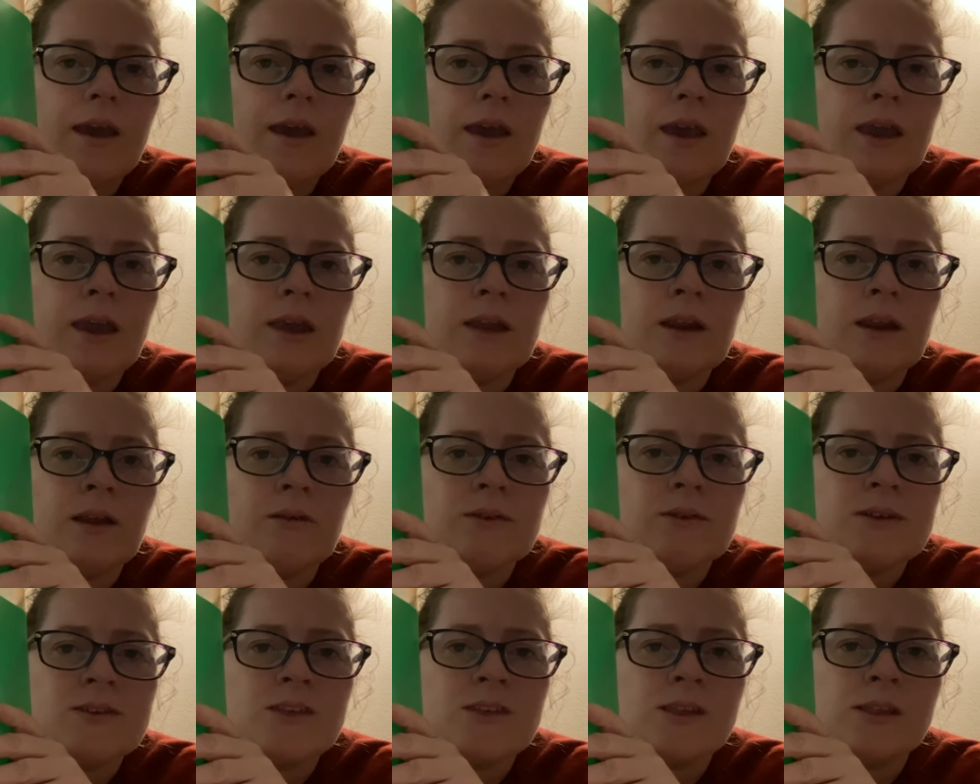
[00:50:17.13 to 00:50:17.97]
And I
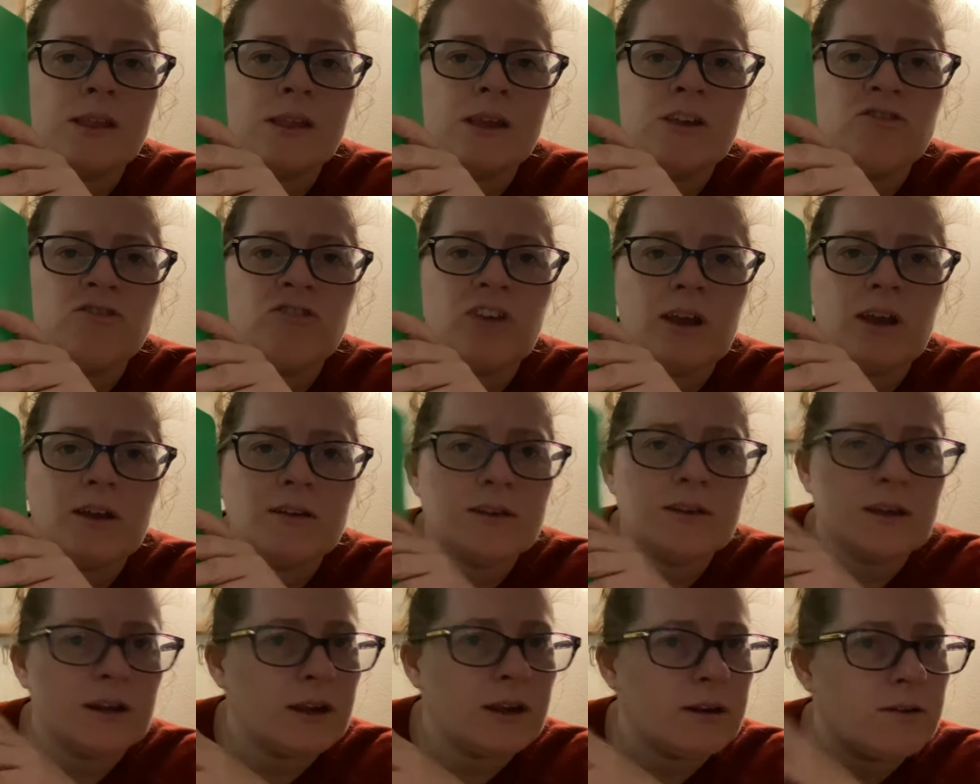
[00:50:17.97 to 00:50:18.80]
recently checked
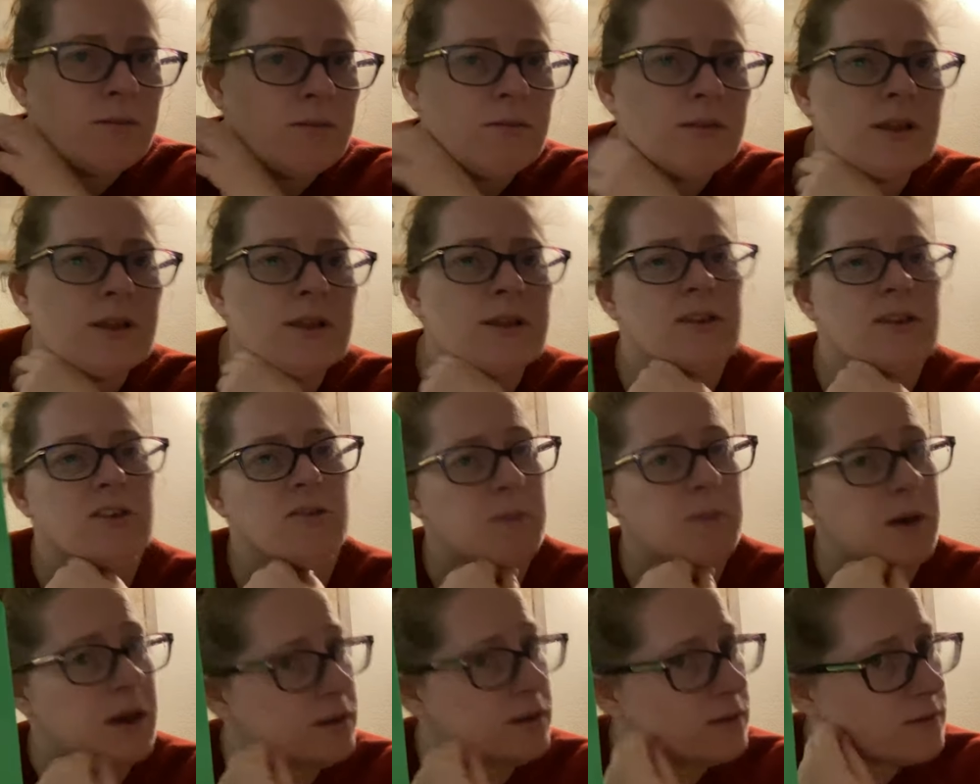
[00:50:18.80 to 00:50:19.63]
and I don't think this
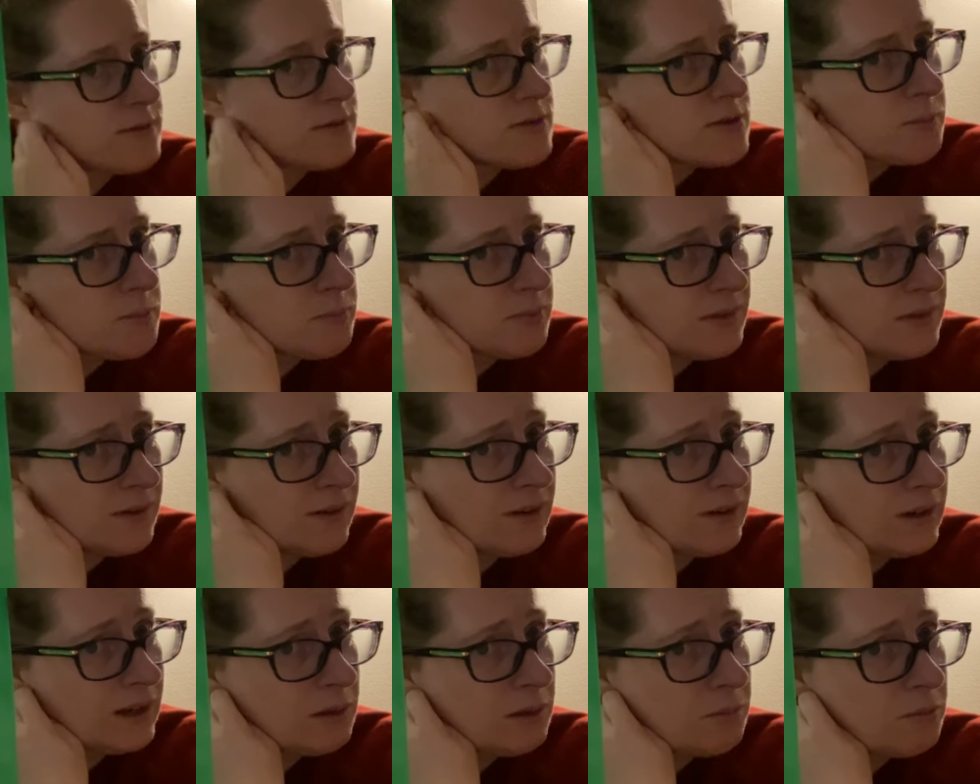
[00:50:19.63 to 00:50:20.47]
pattern's up there
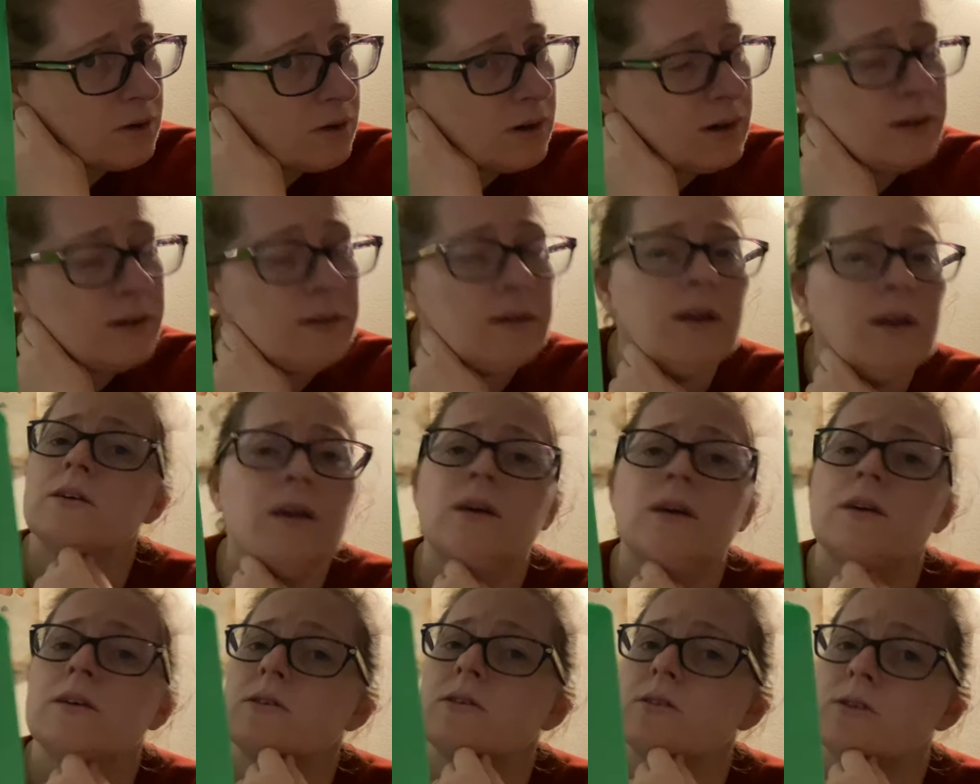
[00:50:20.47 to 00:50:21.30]
anymore.
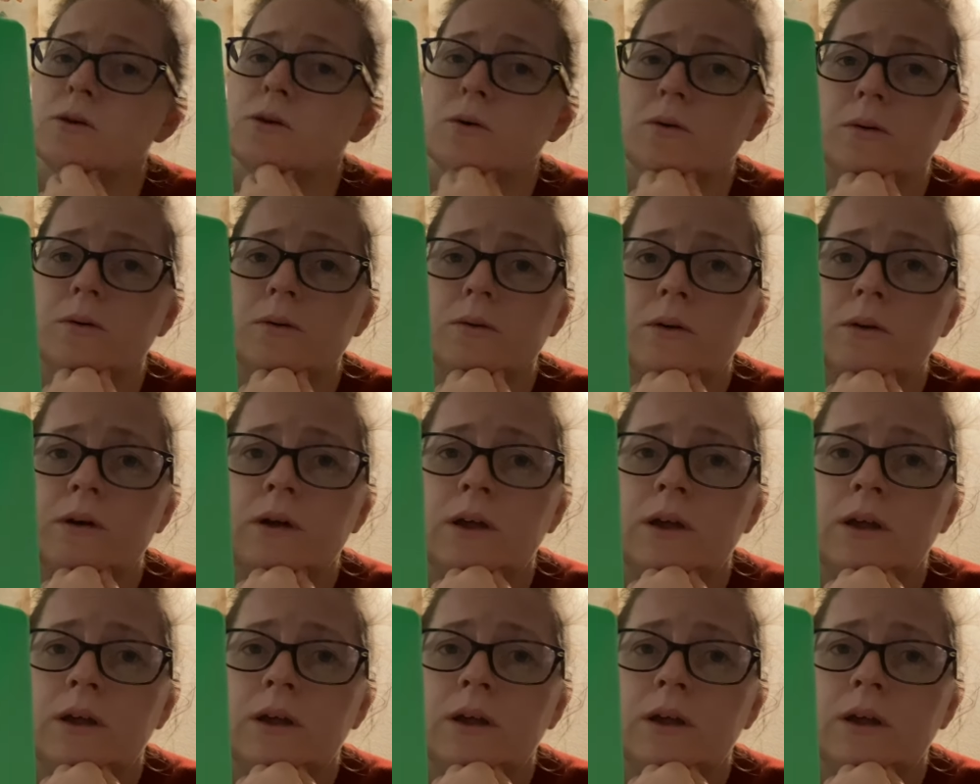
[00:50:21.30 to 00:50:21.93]
So,